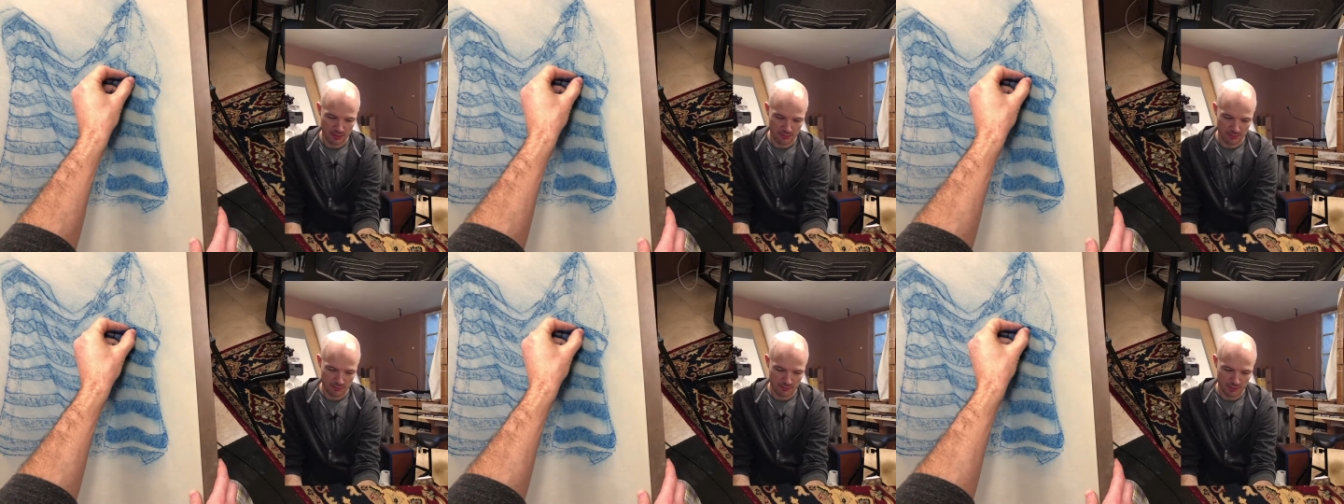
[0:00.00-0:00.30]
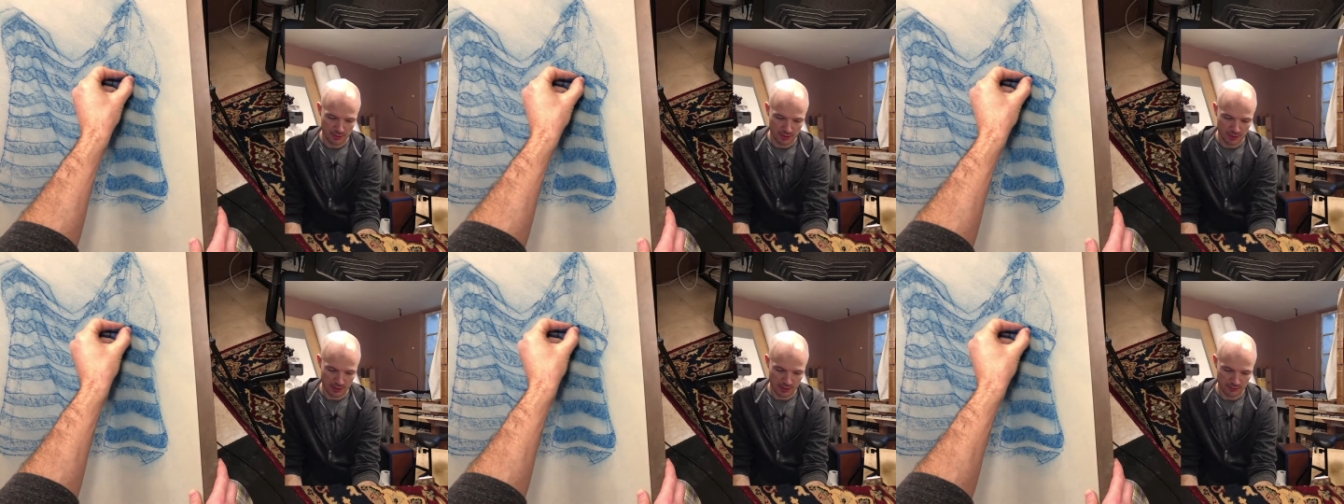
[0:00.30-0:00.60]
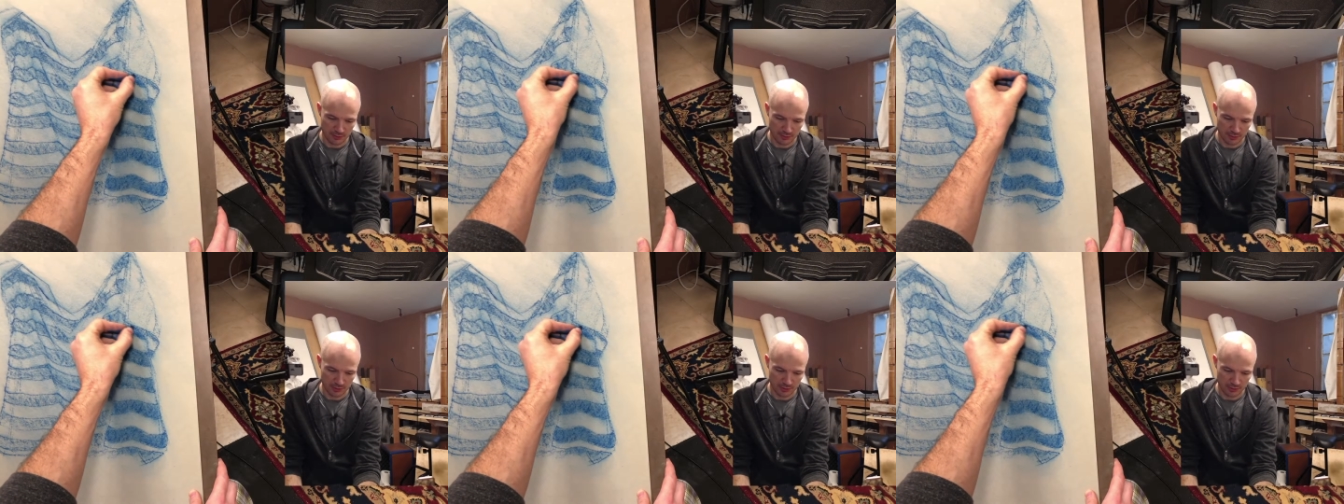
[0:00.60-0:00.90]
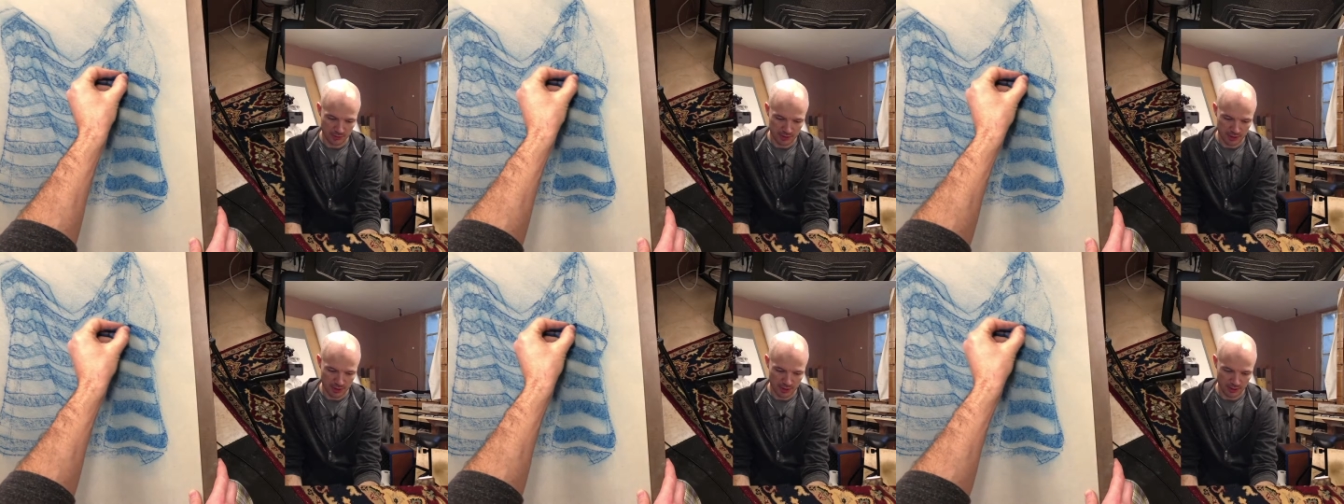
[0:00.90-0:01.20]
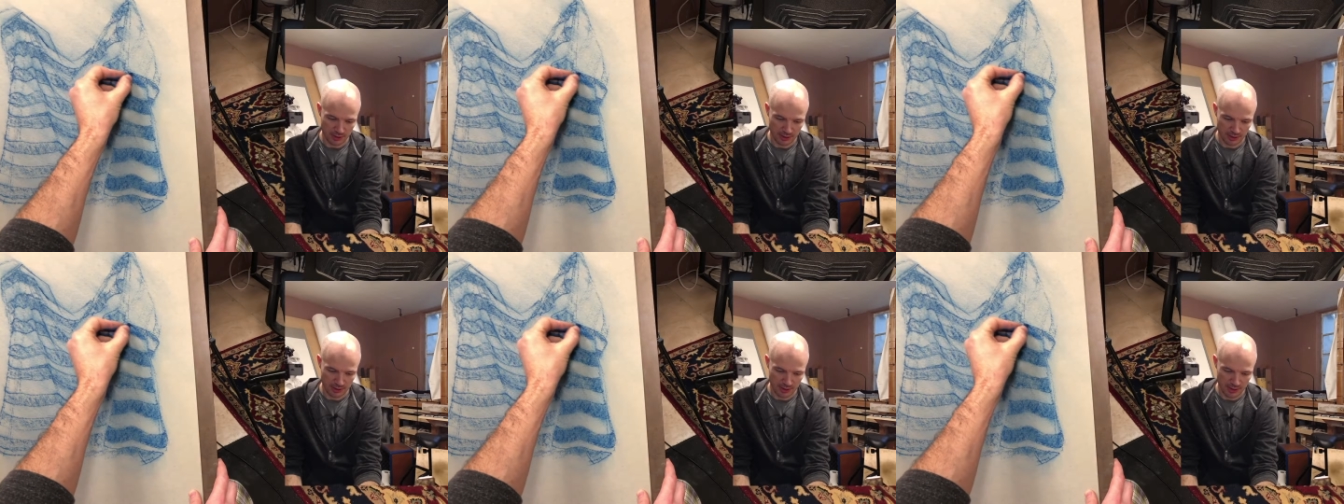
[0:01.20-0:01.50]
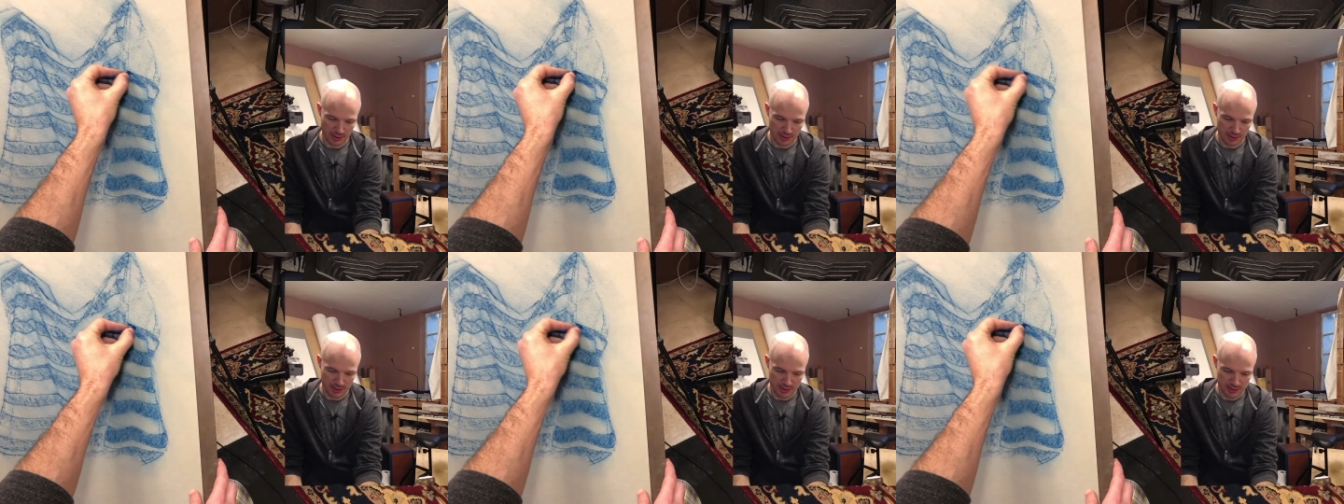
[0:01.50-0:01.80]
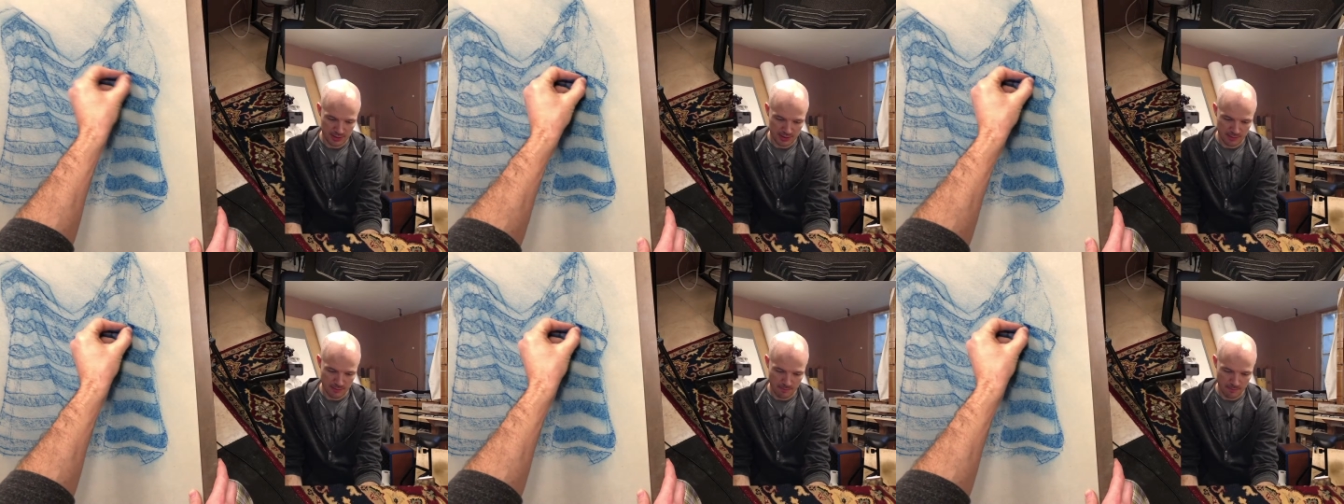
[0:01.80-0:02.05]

feel comfortable darkening this.